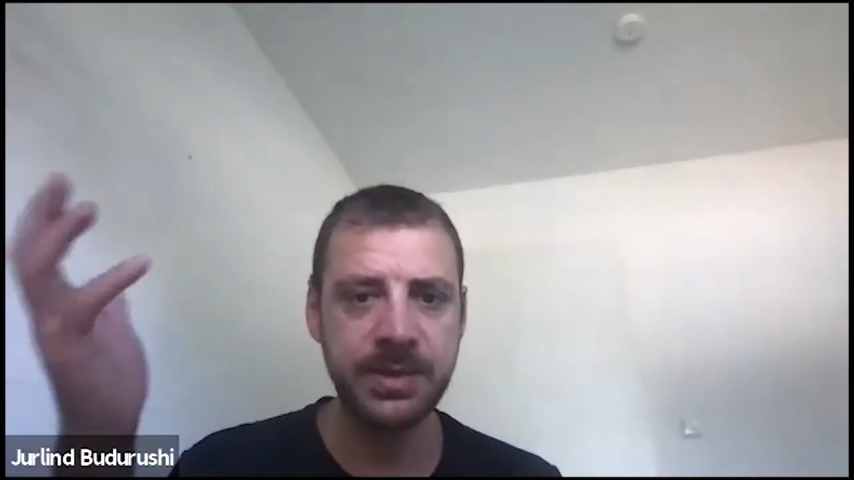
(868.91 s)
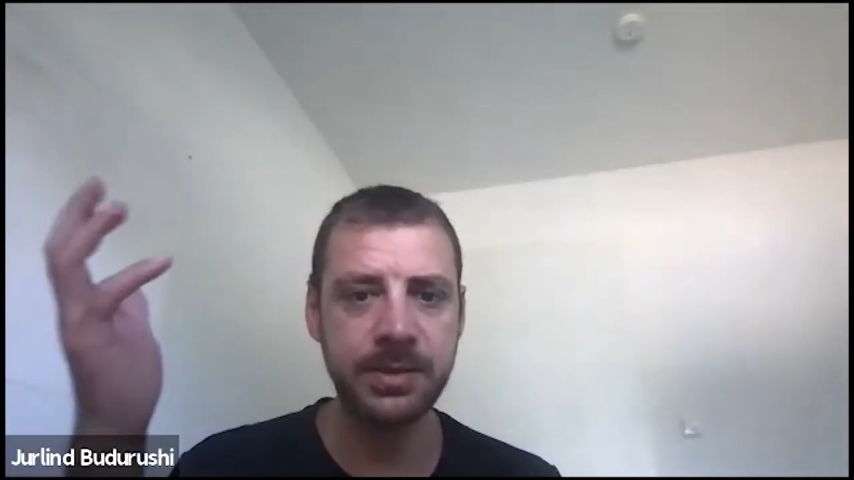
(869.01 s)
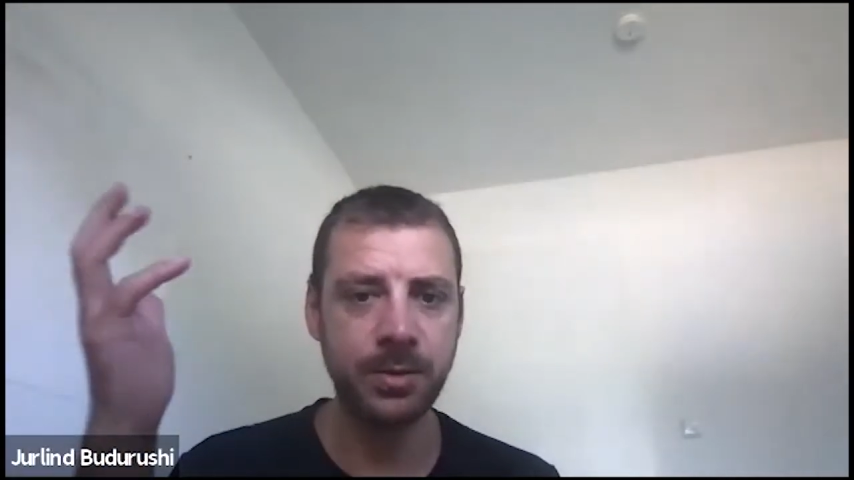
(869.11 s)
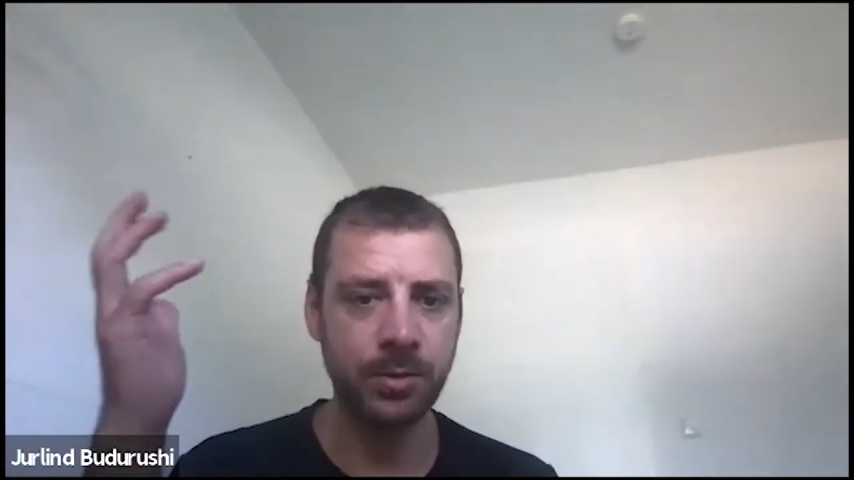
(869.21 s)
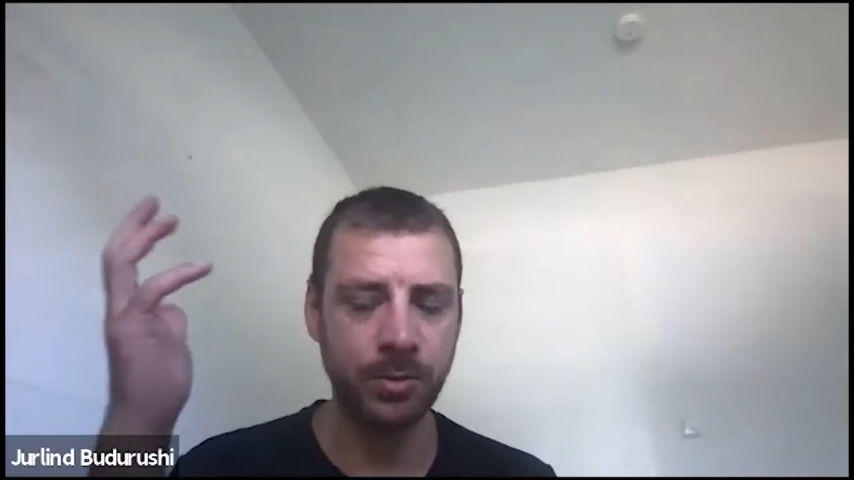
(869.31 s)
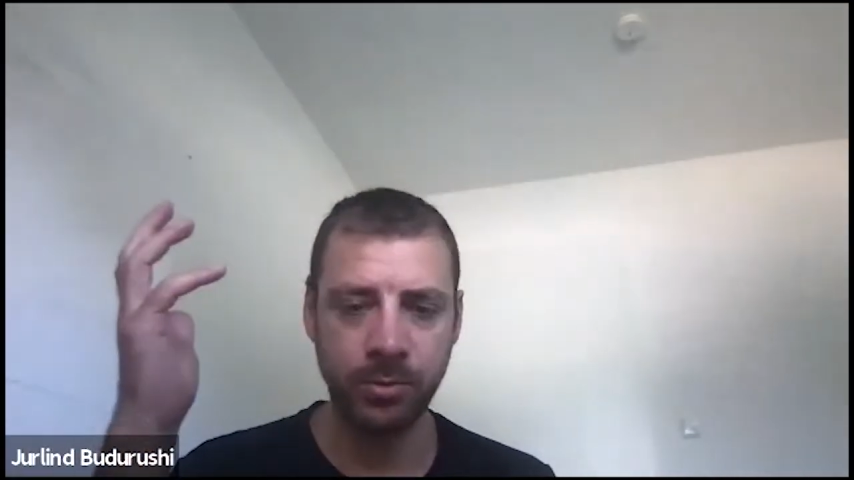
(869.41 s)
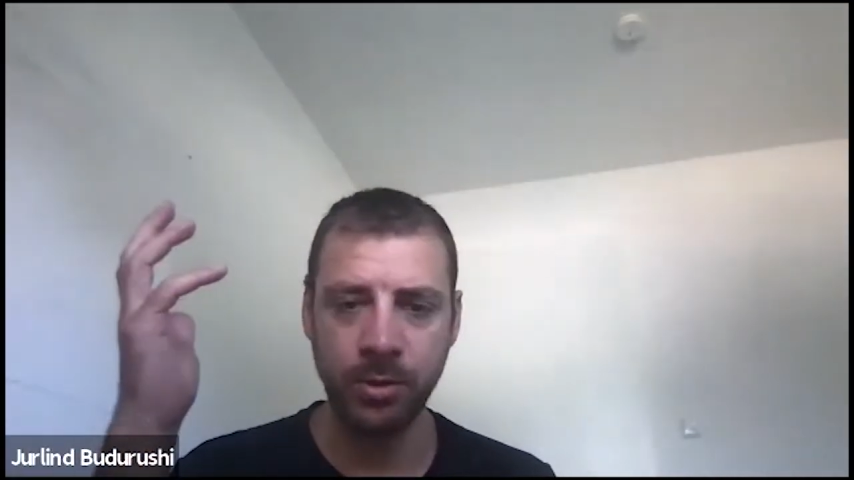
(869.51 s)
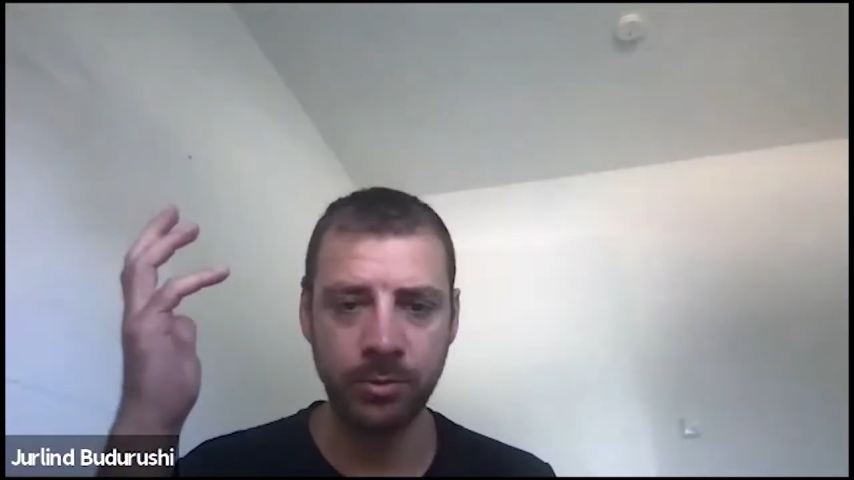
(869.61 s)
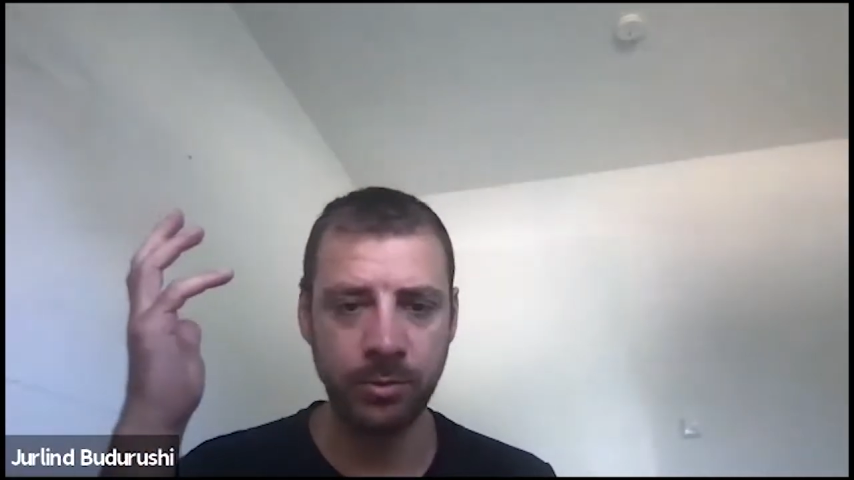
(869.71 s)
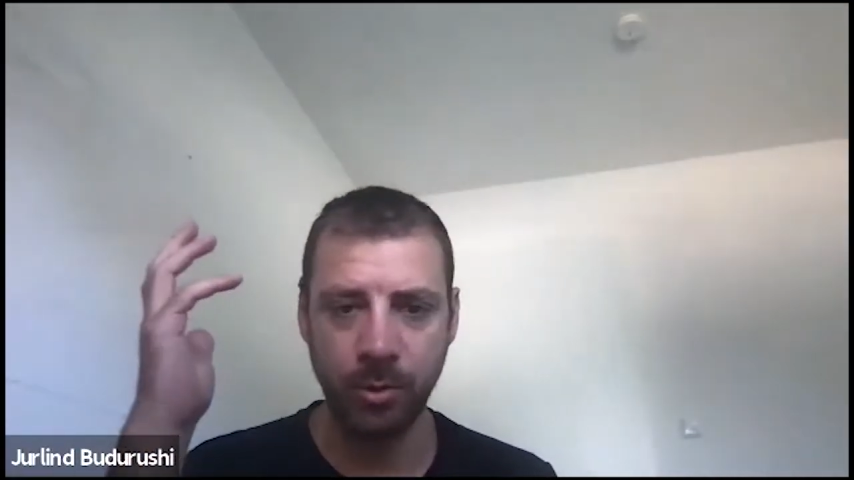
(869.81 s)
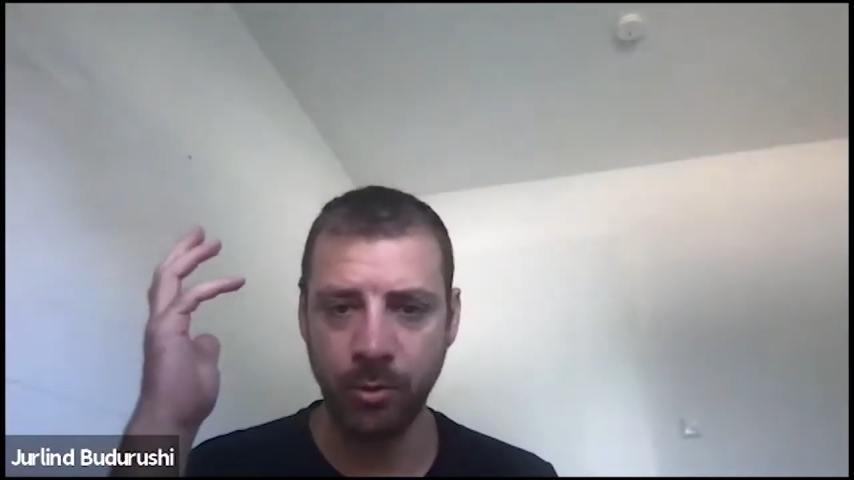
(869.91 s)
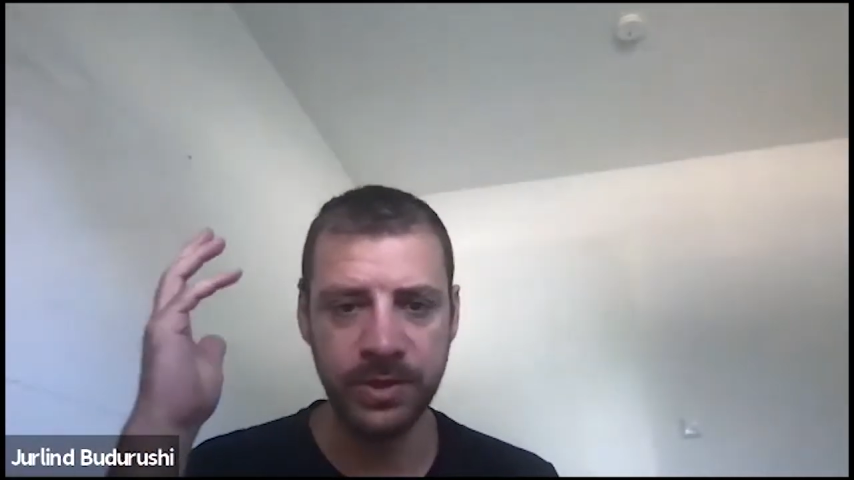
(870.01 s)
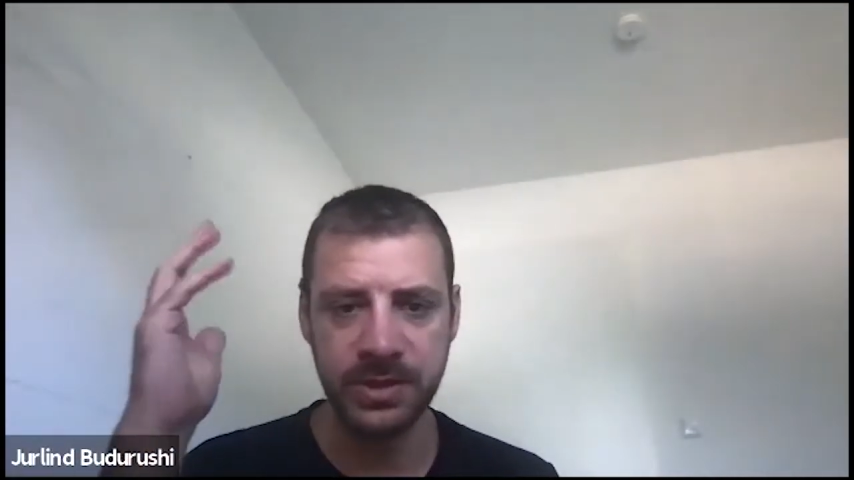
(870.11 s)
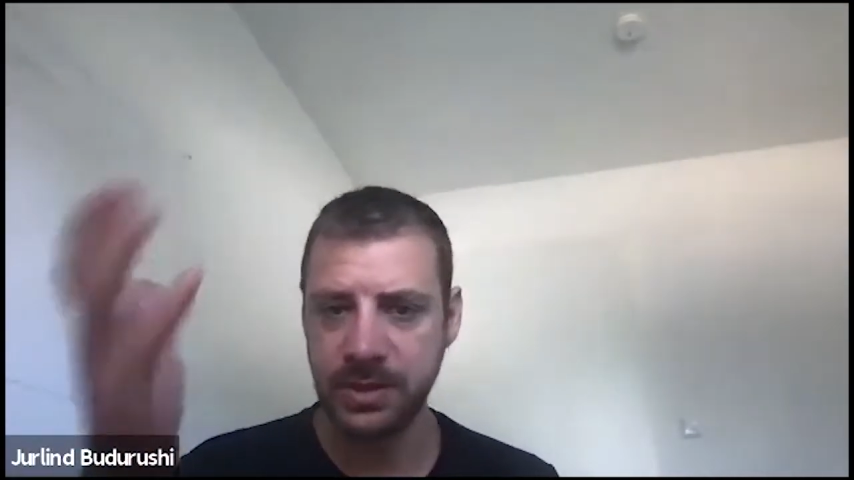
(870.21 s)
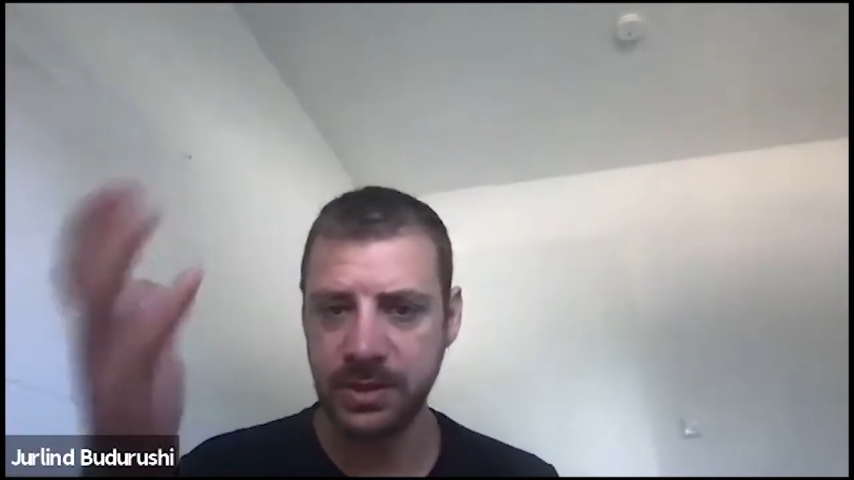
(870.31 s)
So you don't
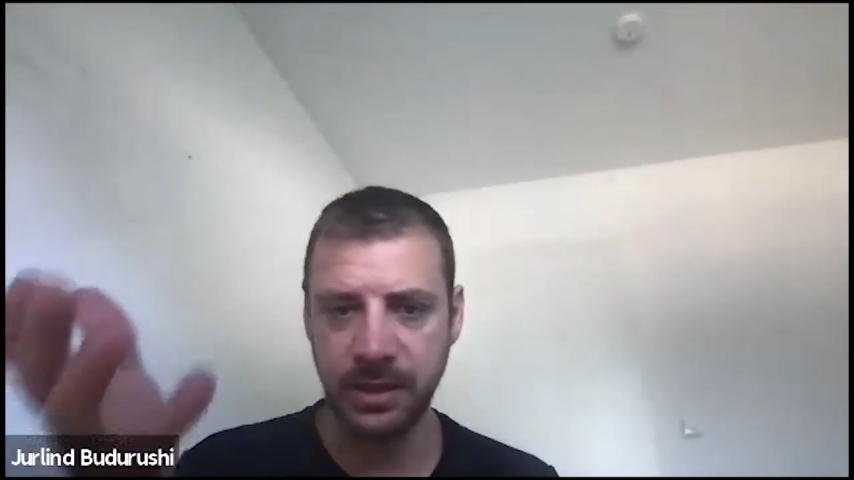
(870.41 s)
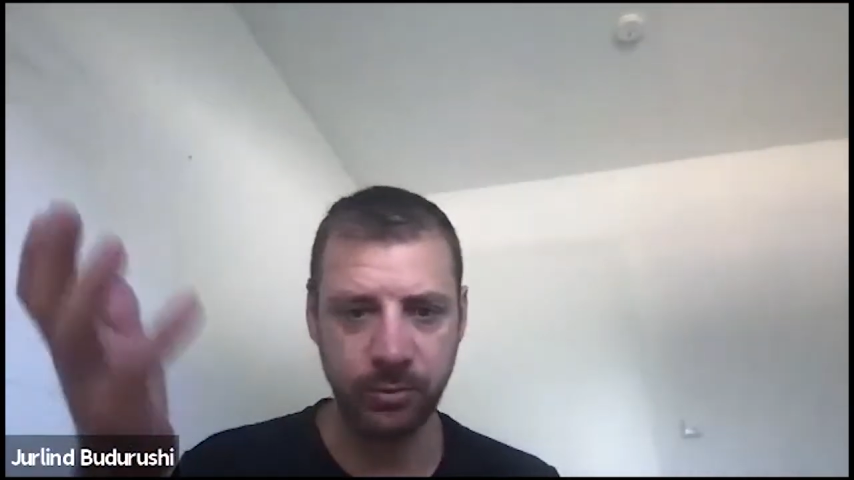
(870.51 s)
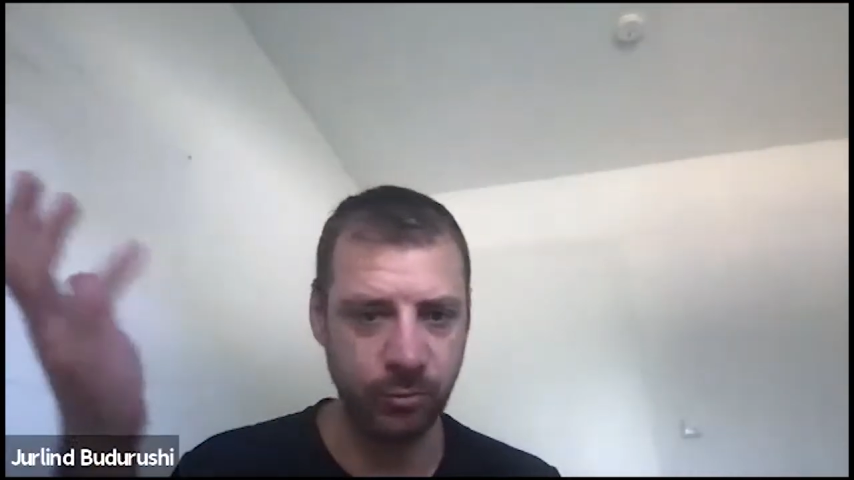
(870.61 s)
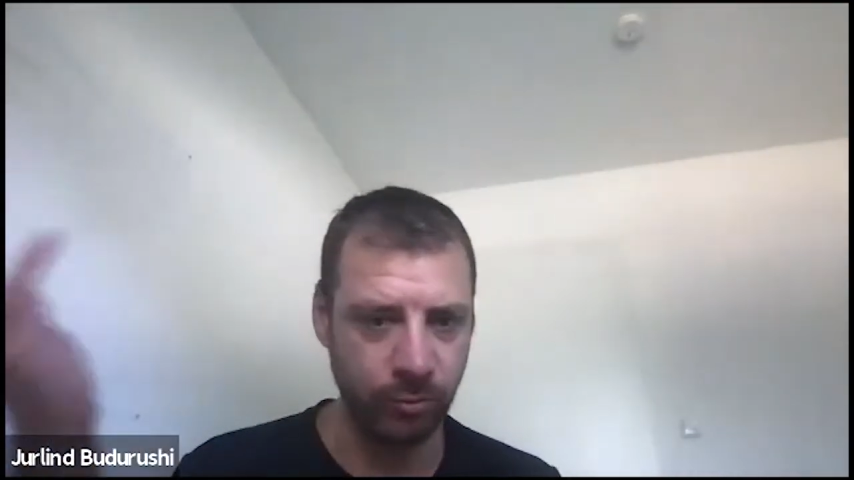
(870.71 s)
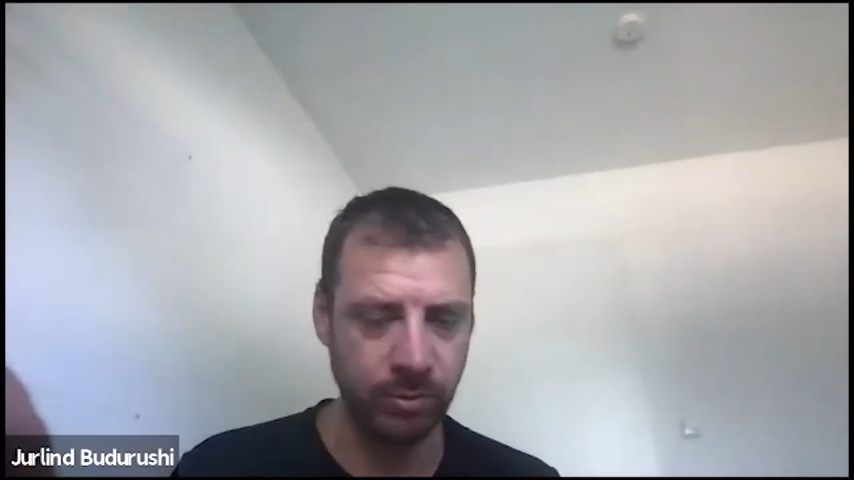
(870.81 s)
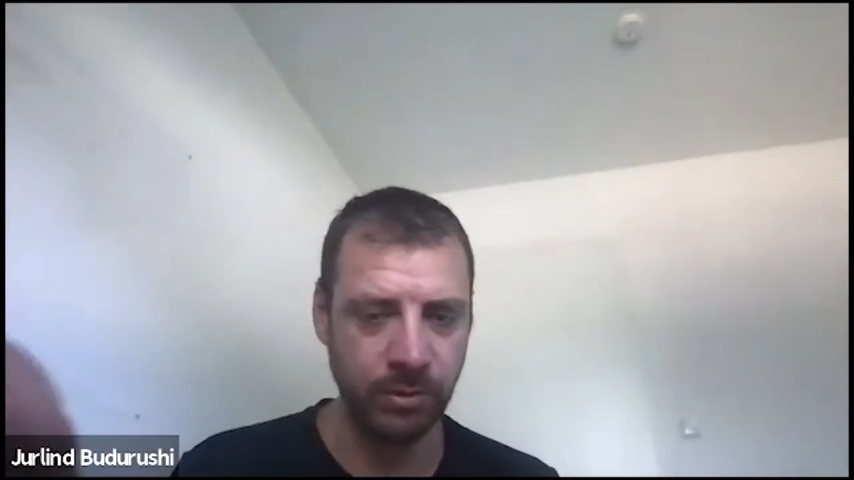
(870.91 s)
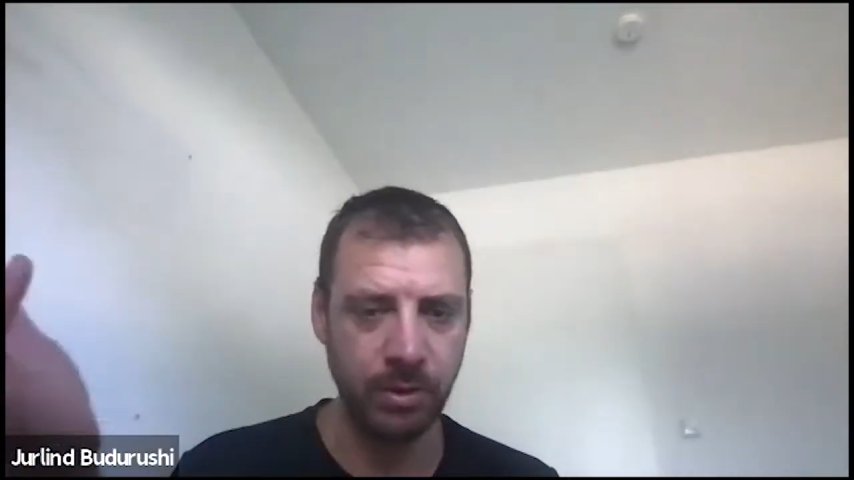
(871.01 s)
always need to